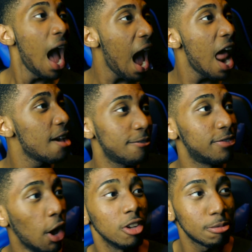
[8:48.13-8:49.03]
out of
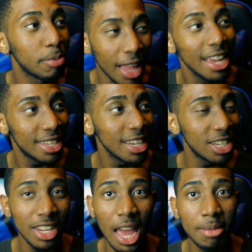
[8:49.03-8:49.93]
those
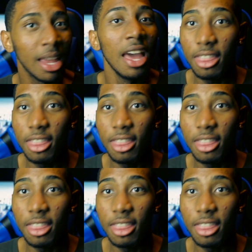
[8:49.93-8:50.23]
PlayStation games,